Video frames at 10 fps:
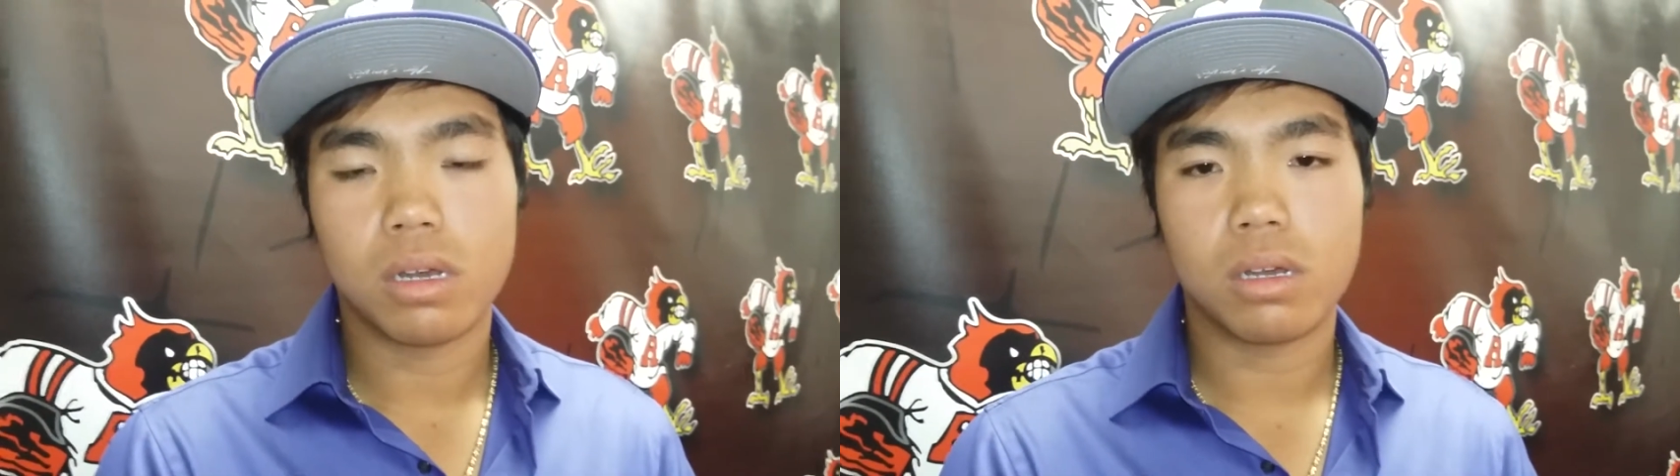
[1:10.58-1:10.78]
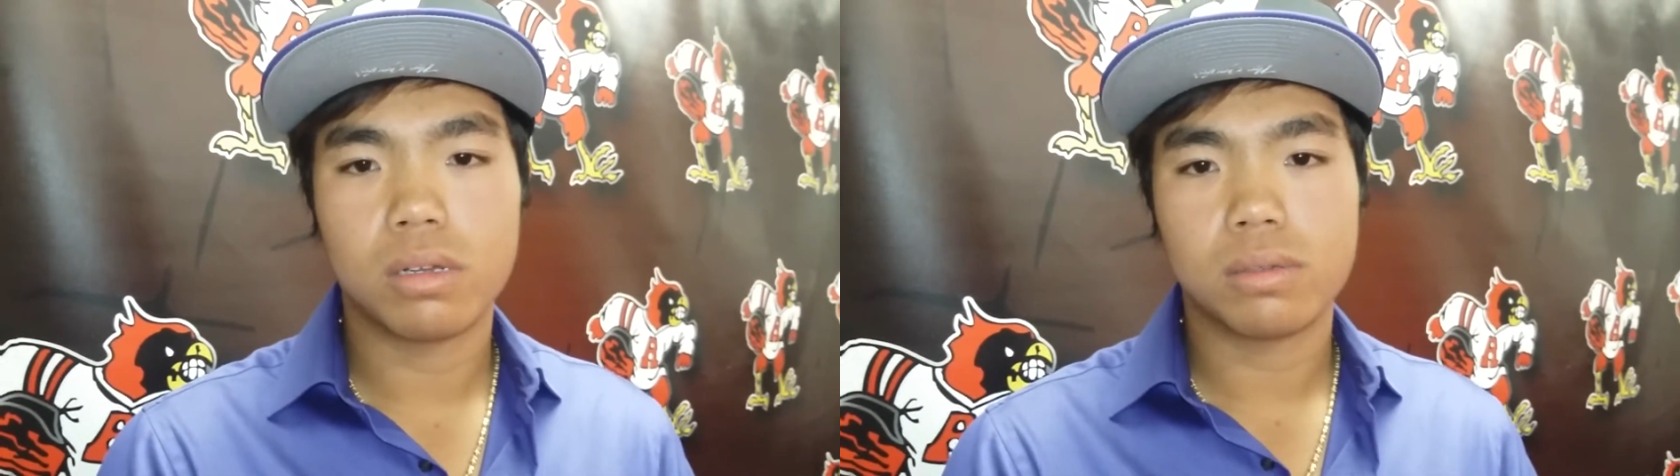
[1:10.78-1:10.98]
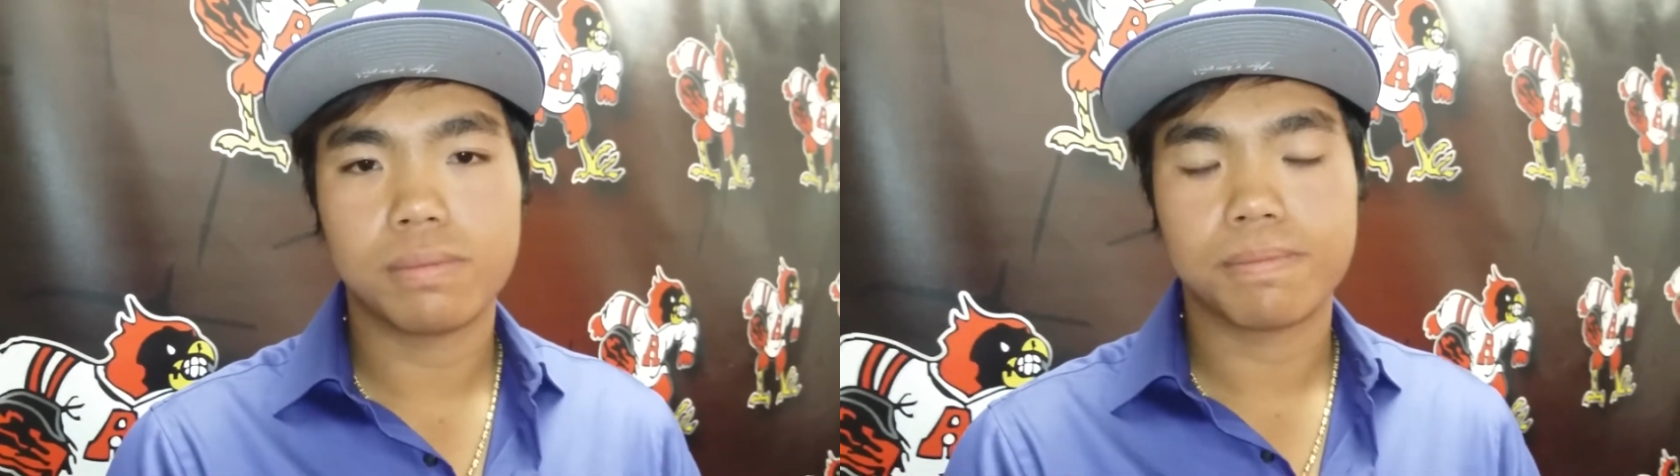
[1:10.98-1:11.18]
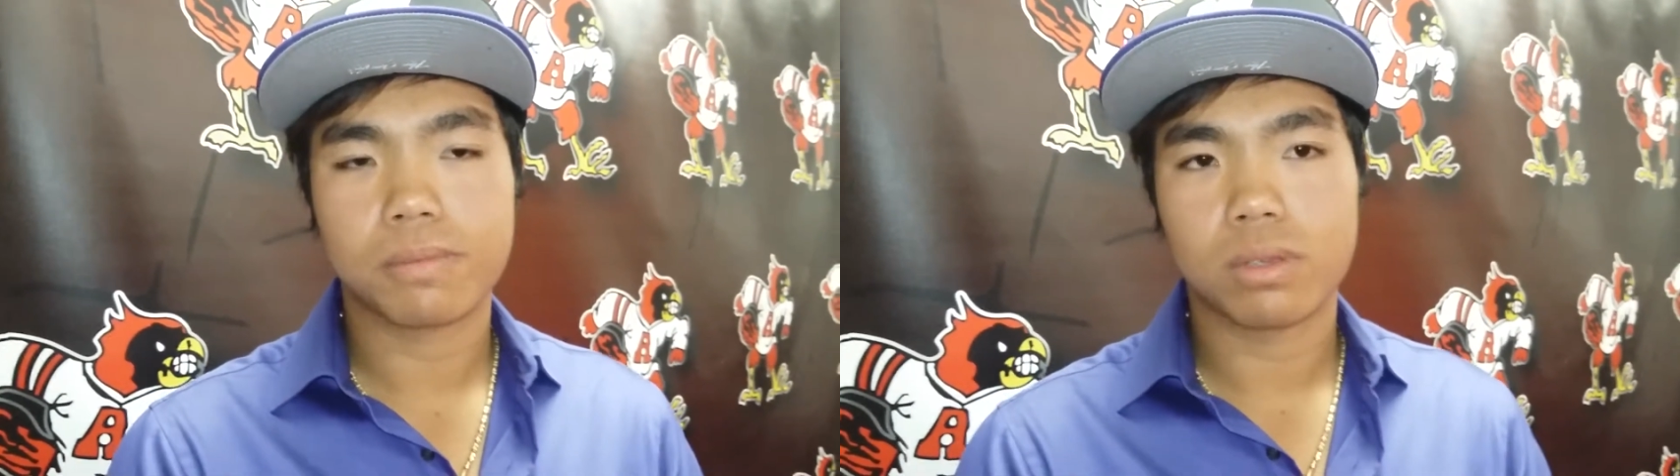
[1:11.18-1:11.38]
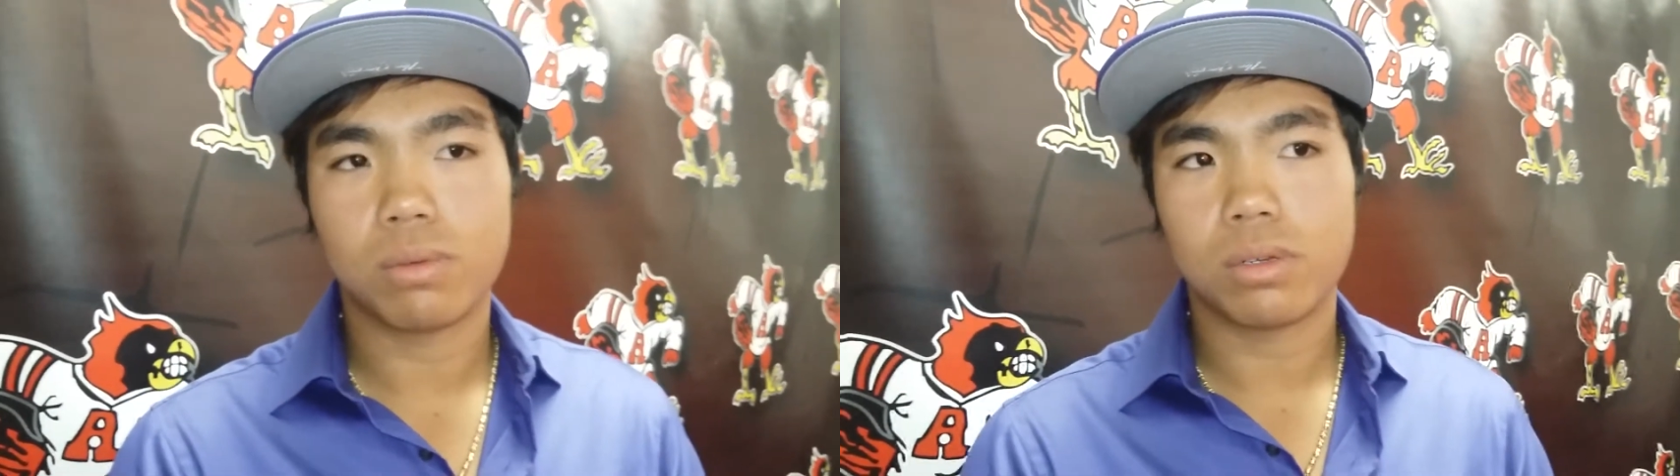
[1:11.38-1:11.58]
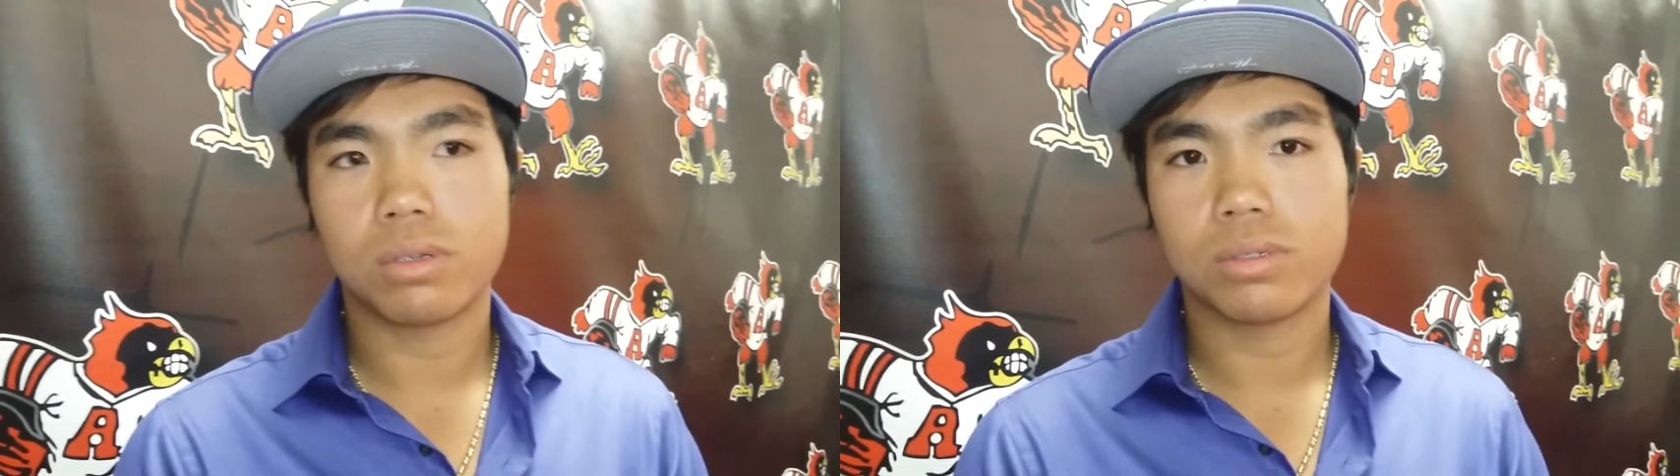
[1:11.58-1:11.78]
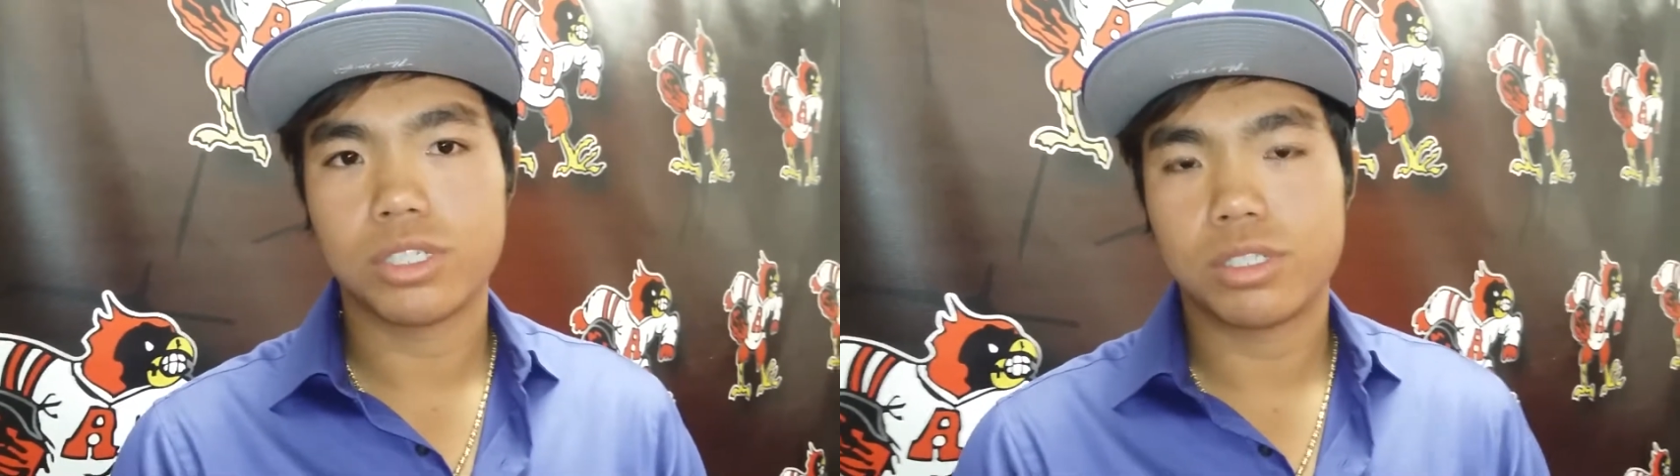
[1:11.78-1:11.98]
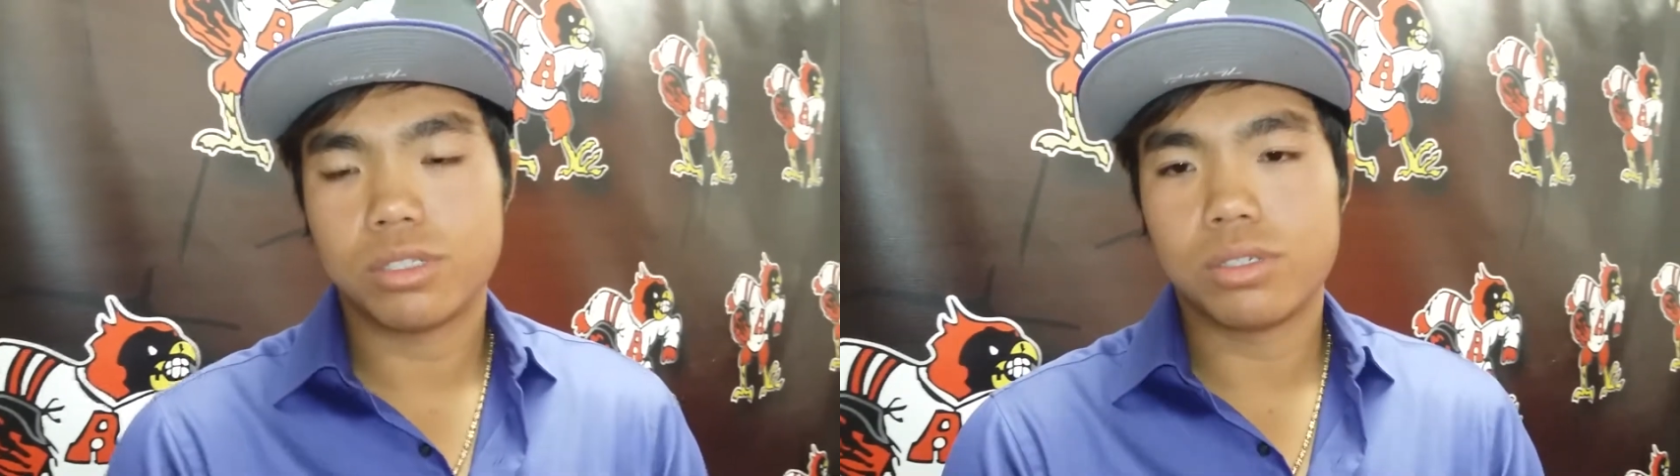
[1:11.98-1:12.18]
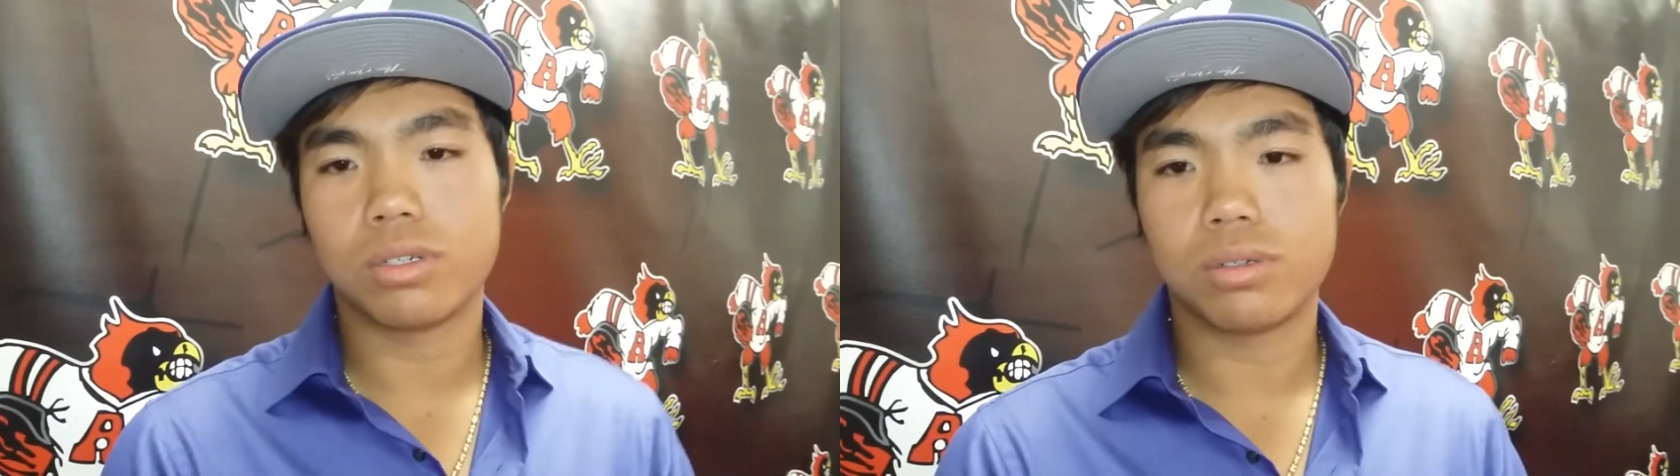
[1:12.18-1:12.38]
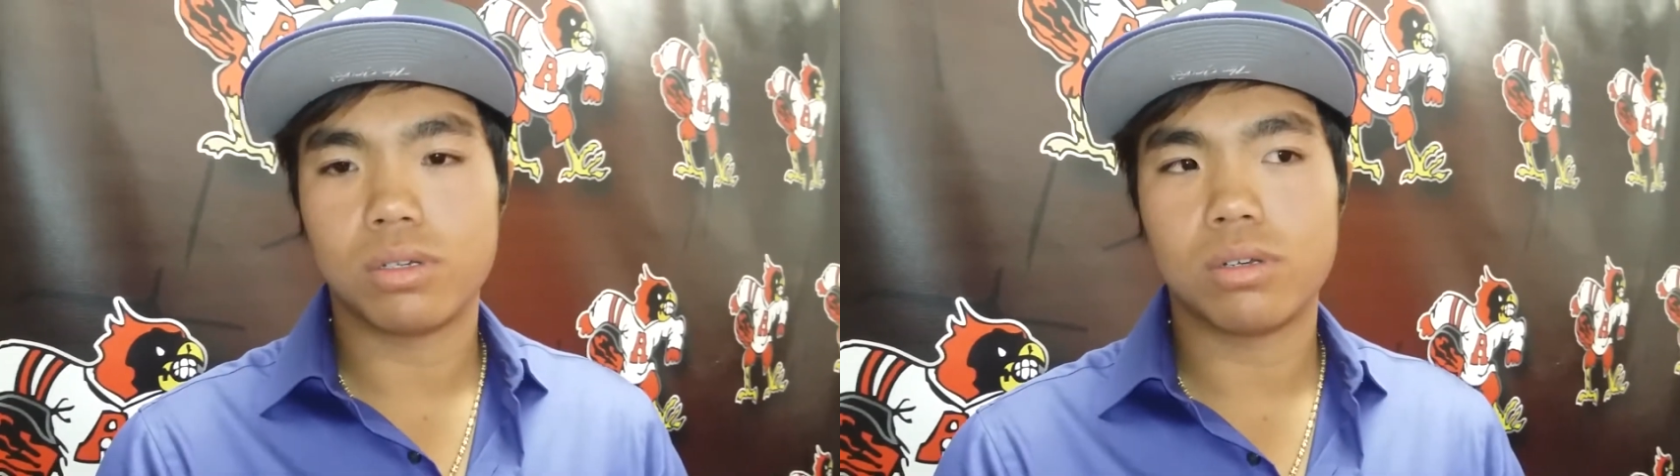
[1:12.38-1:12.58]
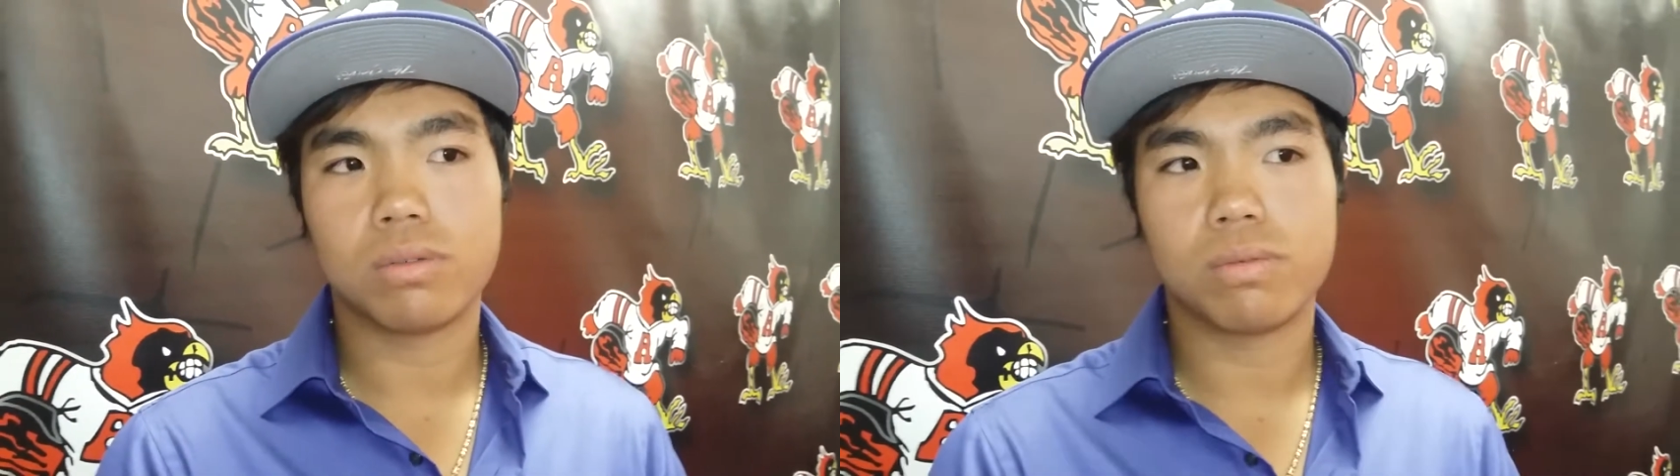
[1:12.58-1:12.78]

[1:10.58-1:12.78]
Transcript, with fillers: Um, well, just you know,